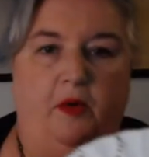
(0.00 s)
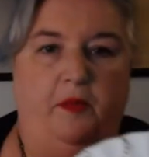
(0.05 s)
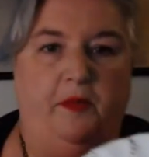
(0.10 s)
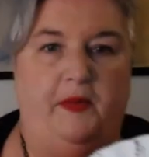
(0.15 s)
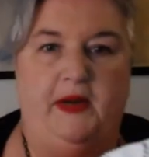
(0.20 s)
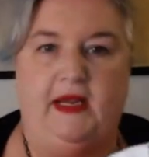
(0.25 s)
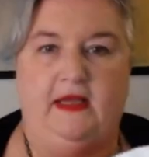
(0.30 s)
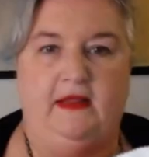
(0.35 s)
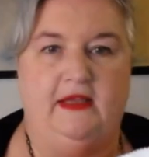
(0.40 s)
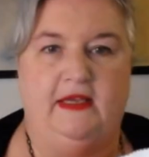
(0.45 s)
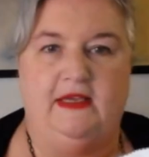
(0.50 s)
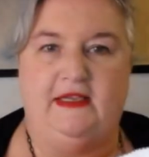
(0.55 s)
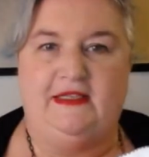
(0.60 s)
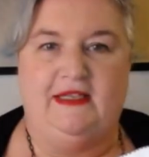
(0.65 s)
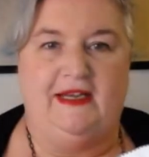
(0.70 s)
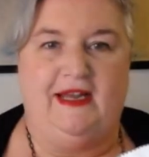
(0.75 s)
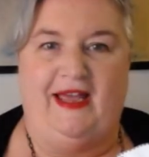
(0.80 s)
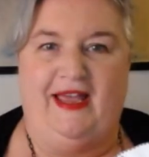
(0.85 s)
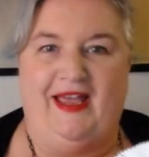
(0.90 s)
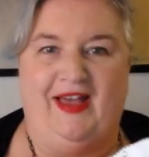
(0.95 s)
opening
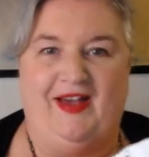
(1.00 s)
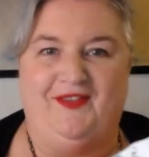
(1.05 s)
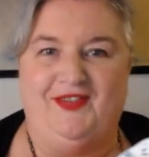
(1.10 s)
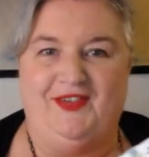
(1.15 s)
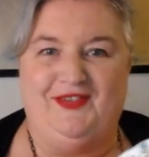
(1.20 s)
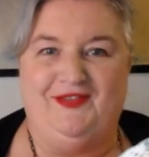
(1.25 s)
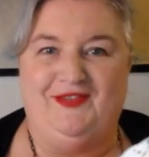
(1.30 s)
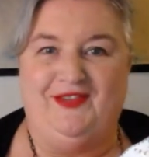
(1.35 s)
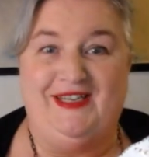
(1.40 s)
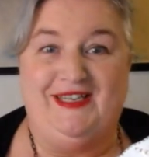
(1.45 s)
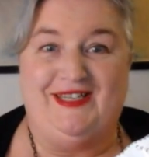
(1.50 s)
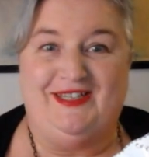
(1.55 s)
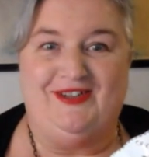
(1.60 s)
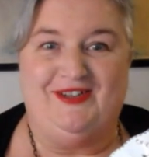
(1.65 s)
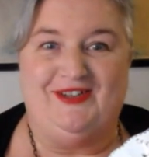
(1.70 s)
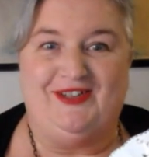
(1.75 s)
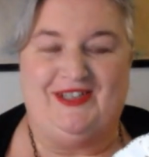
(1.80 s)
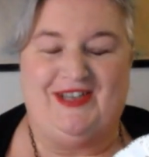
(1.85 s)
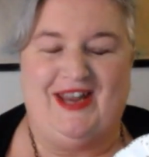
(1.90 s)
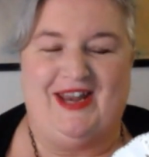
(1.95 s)
this and I haven't
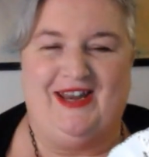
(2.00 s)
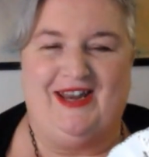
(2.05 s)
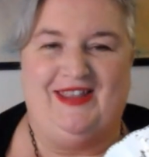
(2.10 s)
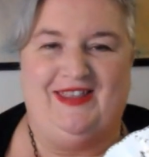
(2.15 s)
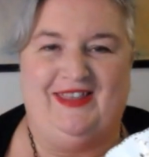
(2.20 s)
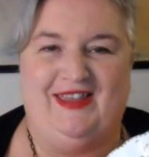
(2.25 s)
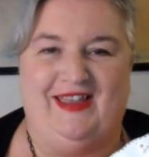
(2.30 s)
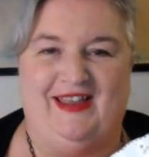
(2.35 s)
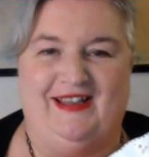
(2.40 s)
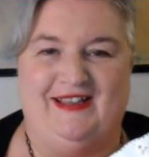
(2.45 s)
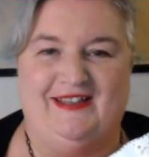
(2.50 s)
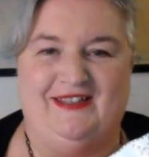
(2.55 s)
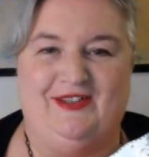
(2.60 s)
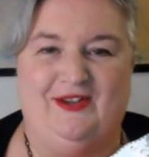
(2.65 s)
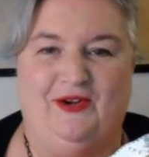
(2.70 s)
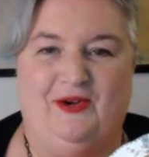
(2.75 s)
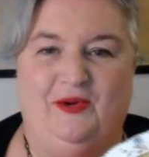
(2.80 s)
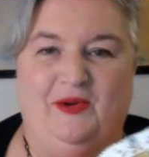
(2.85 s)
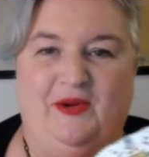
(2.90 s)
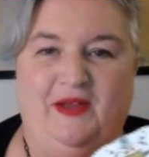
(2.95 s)
researched anything.
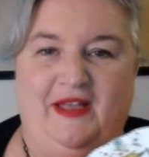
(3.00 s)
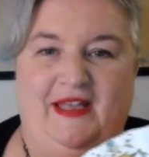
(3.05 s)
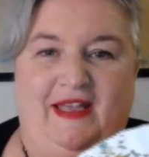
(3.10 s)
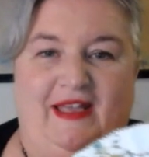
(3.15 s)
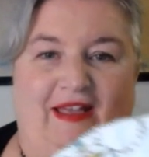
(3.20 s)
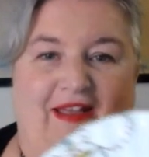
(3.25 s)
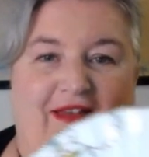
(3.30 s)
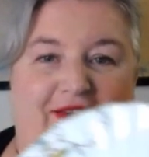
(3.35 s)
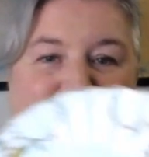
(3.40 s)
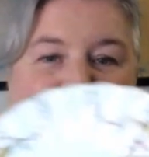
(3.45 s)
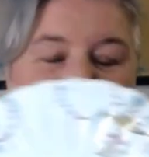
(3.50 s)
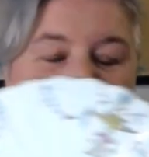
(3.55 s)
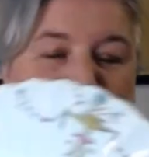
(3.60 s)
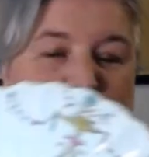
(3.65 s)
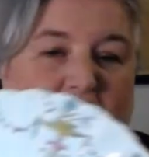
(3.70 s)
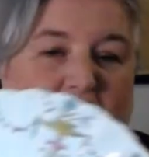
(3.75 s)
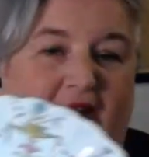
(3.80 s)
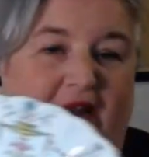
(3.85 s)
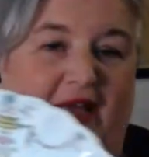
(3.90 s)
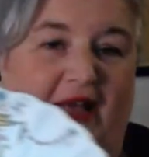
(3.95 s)
So if you
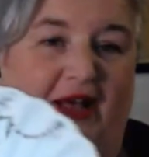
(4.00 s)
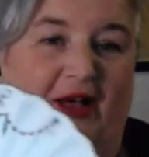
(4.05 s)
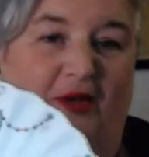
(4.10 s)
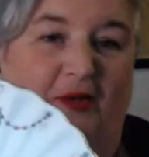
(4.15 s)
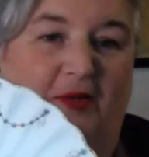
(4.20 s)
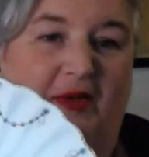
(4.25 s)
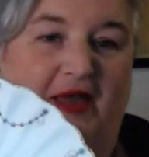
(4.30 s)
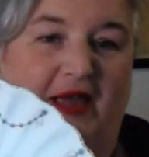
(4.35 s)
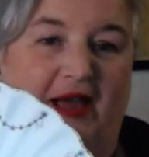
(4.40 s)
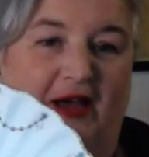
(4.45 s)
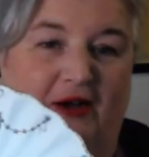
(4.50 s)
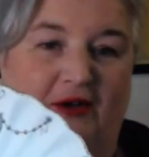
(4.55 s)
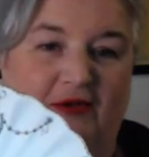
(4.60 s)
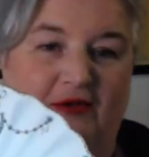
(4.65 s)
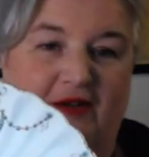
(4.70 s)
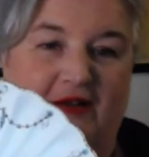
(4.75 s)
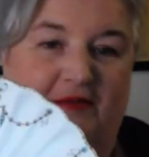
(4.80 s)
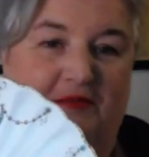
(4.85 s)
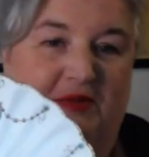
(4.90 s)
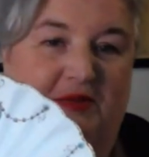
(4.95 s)
want to help me
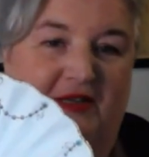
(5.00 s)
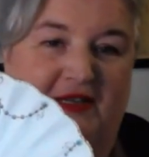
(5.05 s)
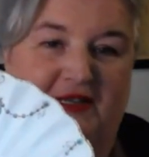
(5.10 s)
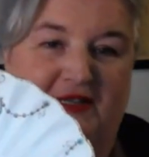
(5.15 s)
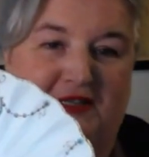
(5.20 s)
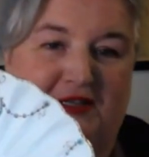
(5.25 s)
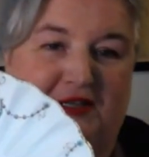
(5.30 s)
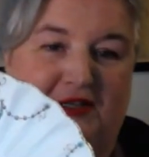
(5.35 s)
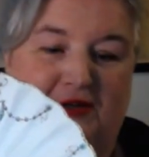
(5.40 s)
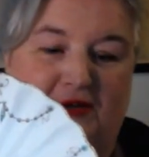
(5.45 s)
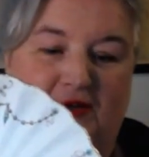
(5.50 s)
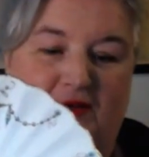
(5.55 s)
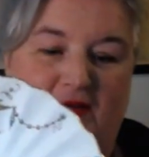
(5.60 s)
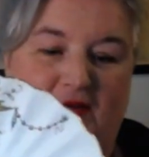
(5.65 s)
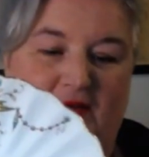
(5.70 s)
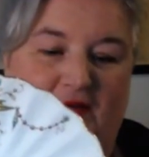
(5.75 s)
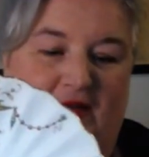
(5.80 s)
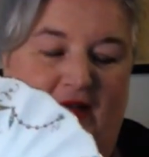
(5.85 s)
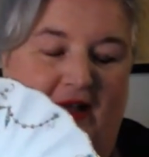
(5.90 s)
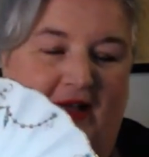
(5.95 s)
out, please
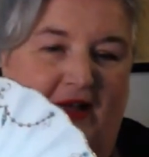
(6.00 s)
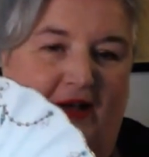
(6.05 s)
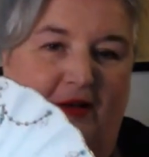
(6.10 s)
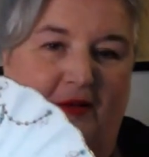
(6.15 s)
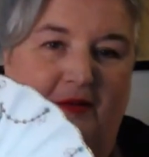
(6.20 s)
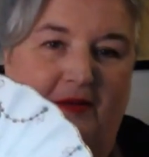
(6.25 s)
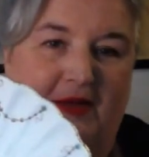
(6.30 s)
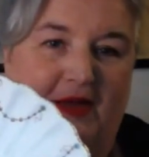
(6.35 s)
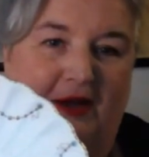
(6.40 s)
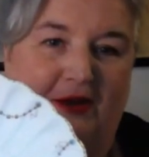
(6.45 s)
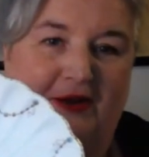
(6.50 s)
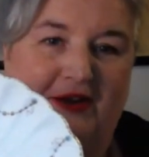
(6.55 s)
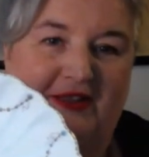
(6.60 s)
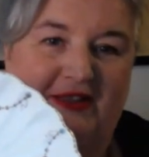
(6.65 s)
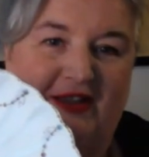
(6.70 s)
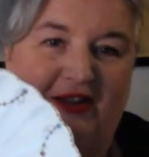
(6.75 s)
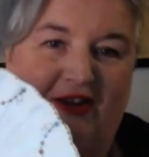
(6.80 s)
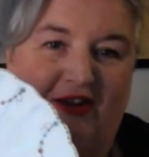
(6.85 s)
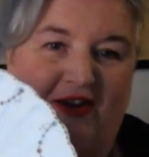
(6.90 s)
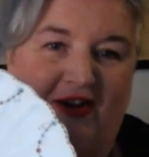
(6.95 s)
do help me out
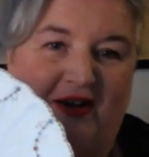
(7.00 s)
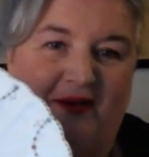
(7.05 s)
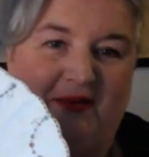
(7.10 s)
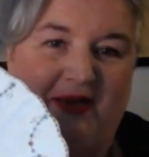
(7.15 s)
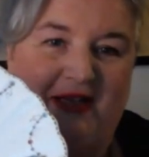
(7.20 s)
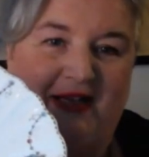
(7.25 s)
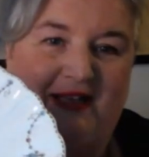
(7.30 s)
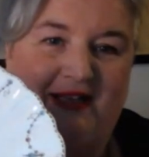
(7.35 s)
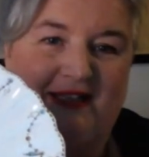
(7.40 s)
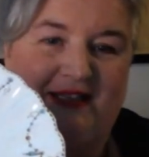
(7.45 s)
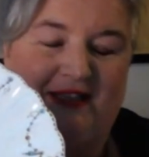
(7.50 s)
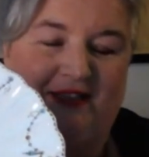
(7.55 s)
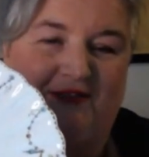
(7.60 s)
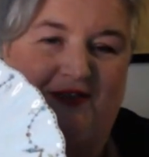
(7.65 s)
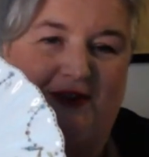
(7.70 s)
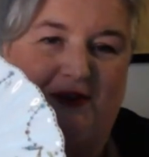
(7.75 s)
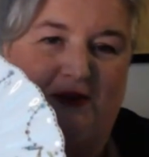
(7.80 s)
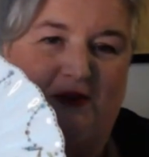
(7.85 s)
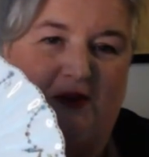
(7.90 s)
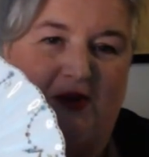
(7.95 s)
in the comments.
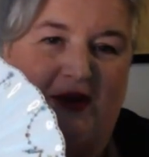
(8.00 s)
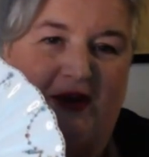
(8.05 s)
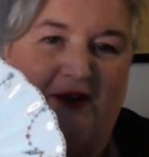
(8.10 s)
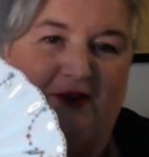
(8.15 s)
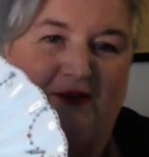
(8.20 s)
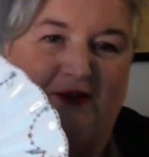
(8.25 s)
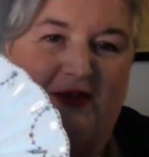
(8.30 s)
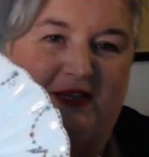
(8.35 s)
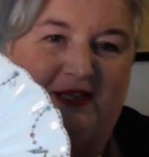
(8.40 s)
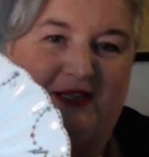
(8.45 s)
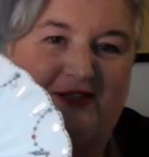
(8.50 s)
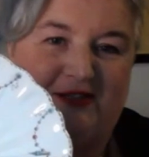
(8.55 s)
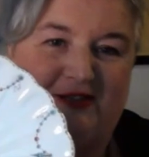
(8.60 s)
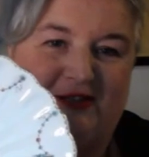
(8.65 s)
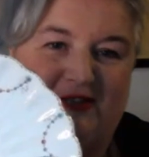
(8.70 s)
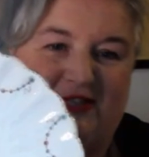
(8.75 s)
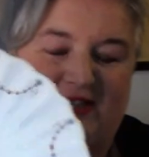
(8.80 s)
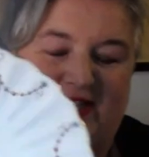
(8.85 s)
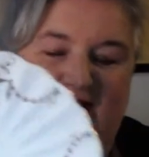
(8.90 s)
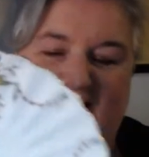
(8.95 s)
If you want to
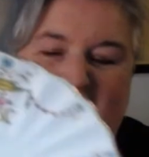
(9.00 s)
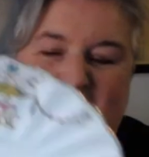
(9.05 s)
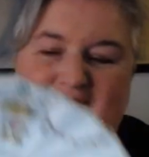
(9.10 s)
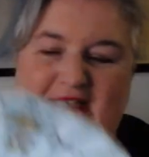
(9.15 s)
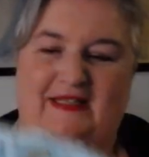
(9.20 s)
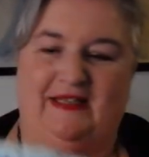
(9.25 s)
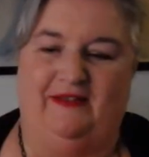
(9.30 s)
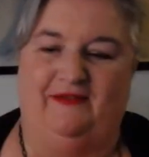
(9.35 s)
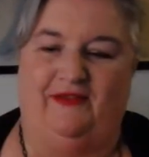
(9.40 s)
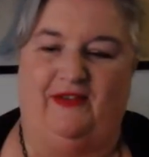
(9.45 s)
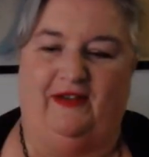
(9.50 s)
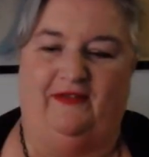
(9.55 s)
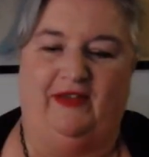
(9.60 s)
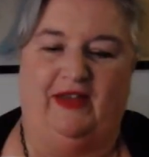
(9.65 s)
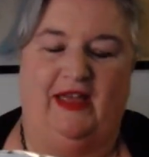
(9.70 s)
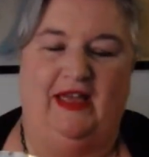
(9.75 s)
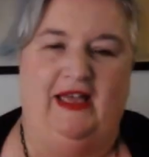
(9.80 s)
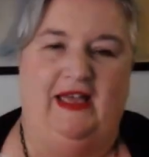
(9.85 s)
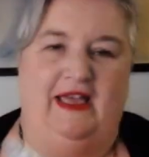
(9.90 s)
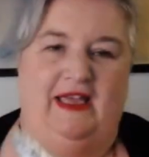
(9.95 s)
research things, if I've
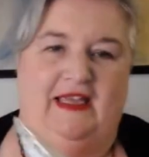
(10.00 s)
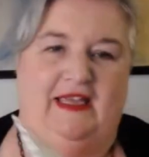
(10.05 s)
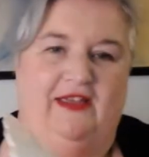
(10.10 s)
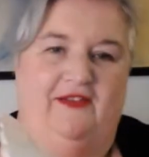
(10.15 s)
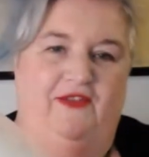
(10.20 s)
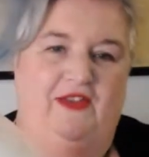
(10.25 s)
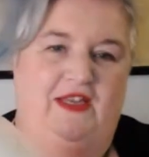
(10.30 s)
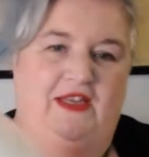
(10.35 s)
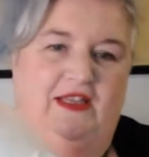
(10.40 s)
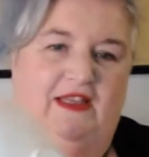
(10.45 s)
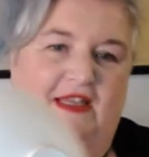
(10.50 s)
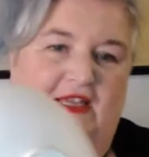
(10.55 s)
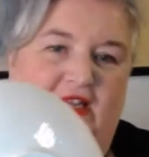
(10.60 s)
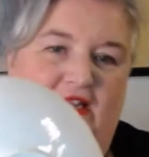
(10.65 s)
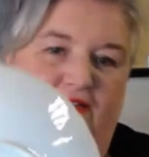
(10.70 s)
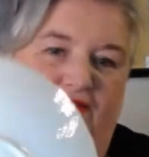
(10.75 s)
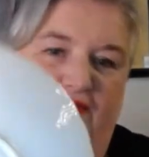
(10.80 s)
given you the